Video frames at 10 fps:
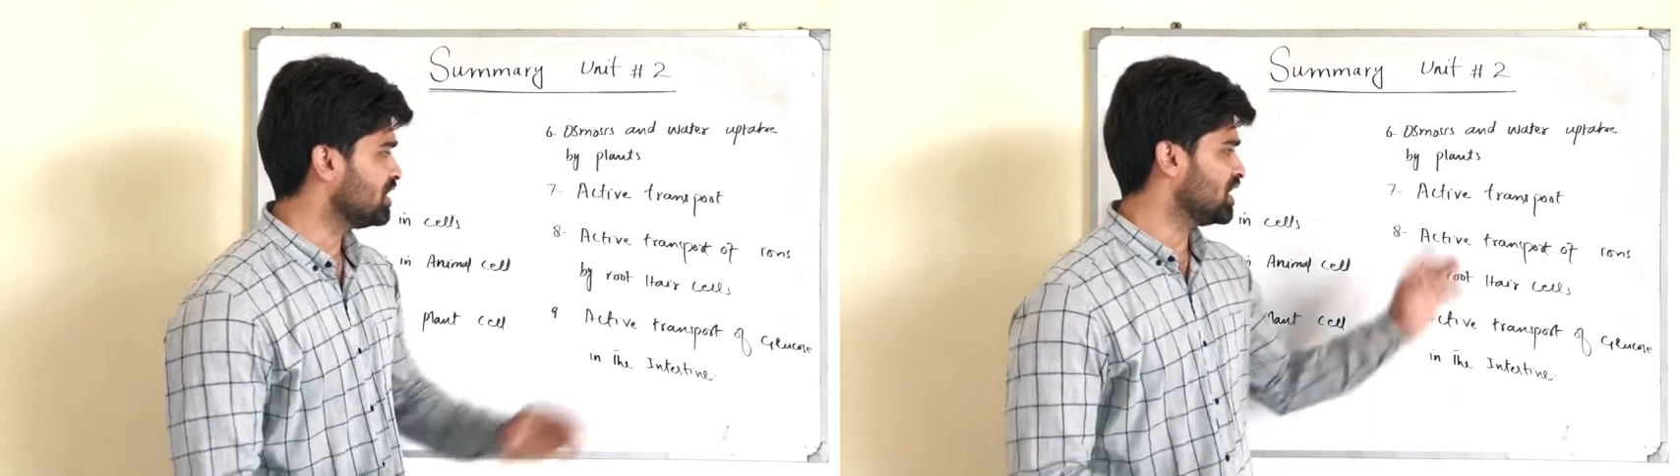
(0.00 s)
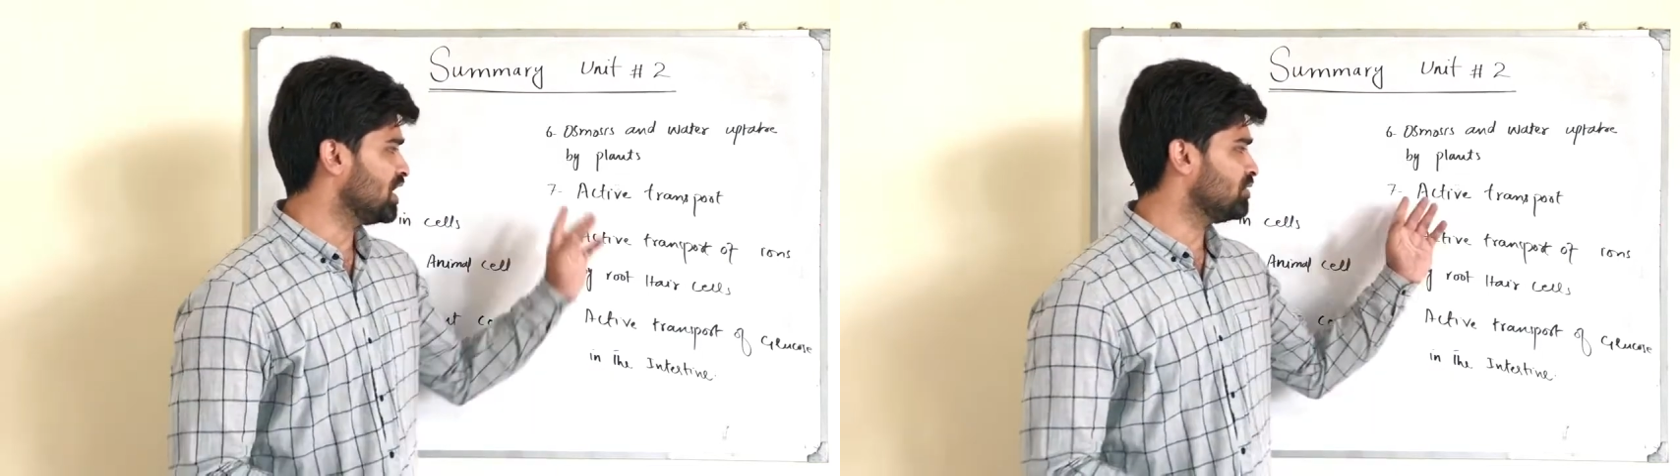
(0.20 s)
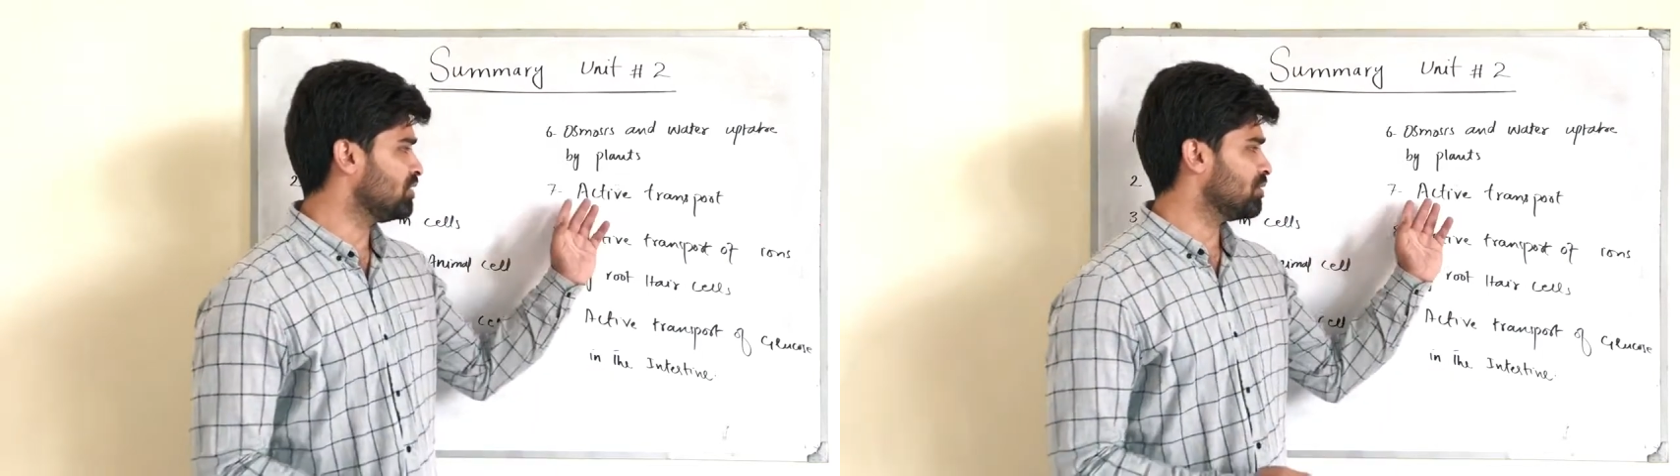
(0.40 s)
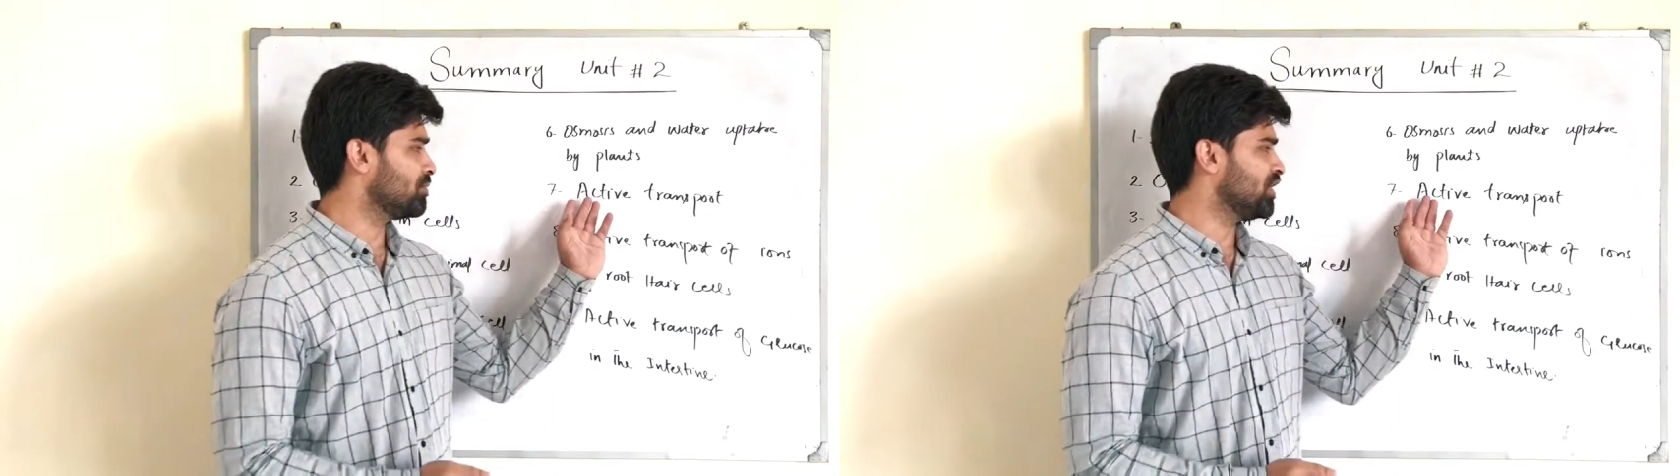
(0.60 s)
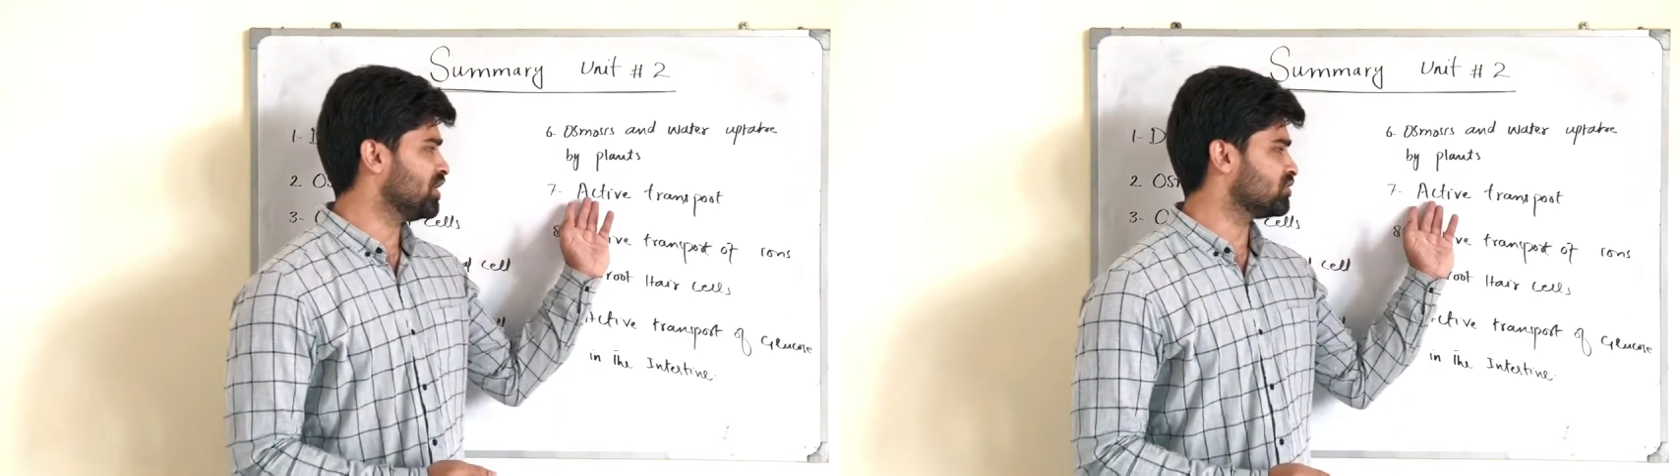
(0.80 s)
Then,
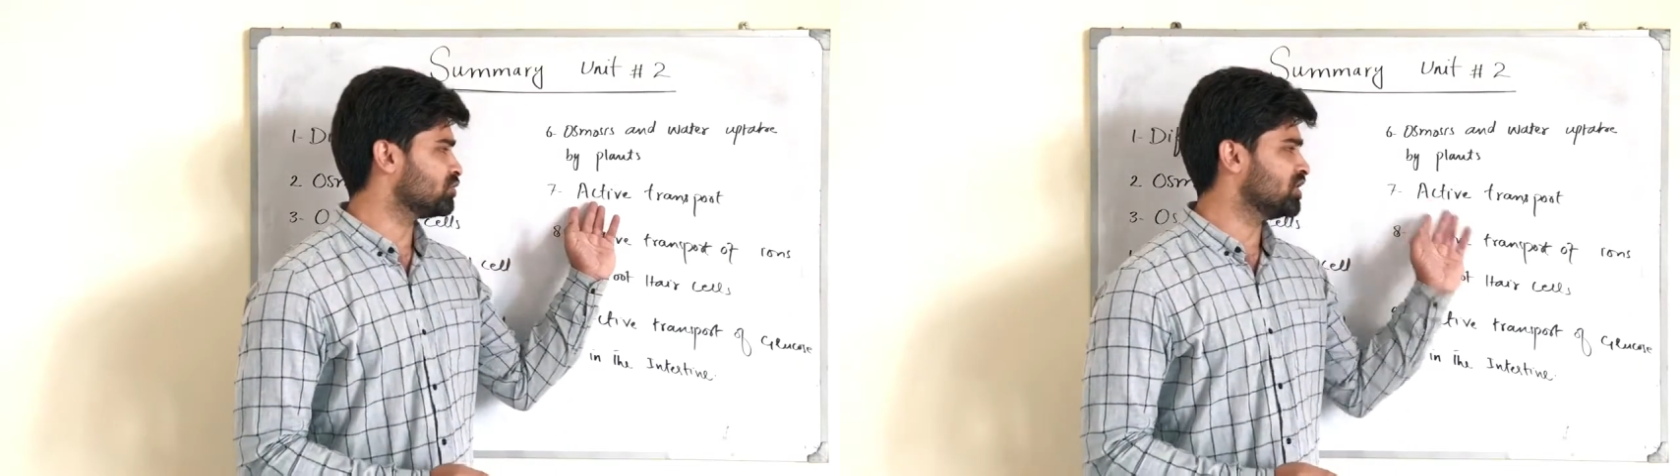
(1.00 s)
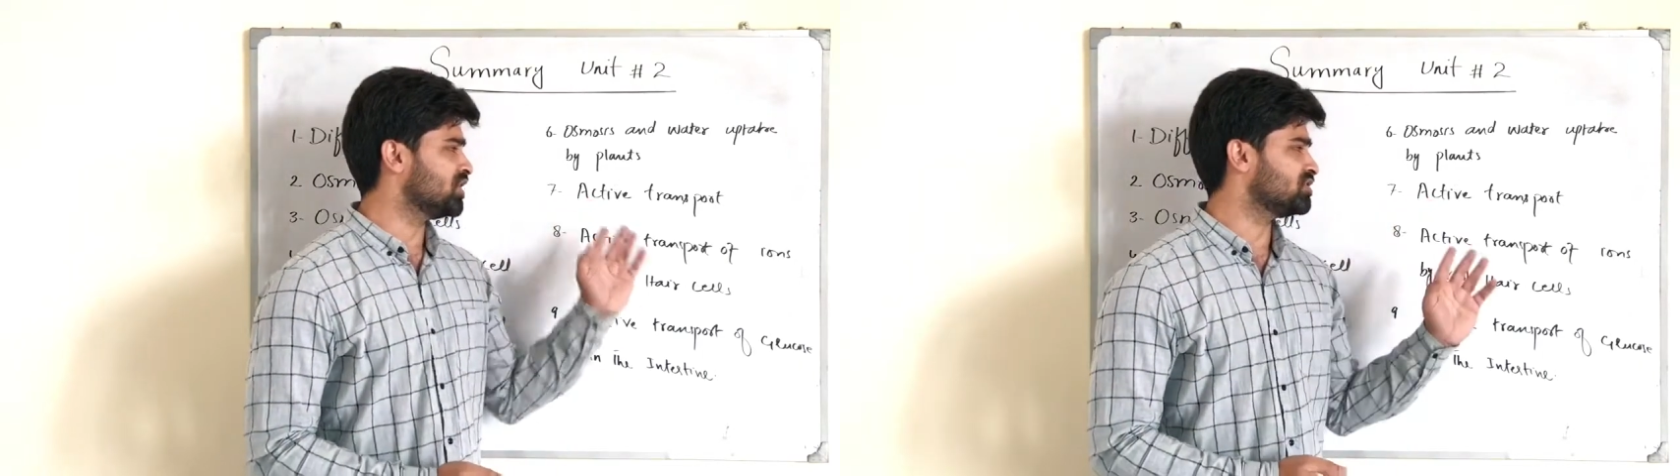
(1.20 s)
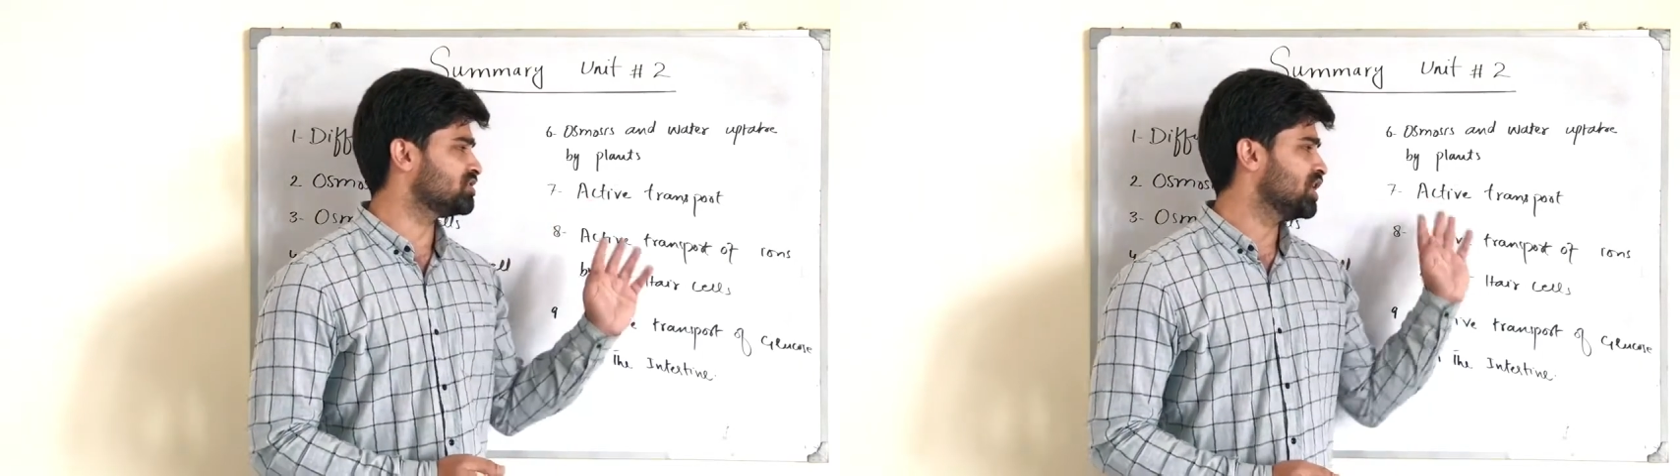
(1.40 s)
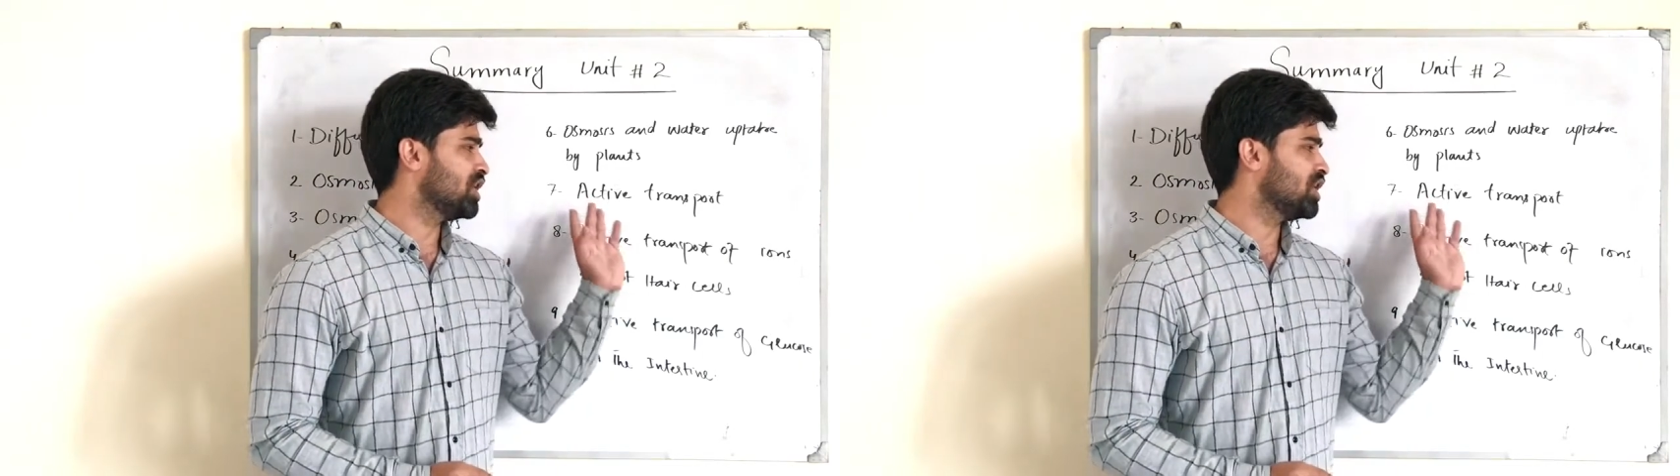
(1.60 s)
my dear students,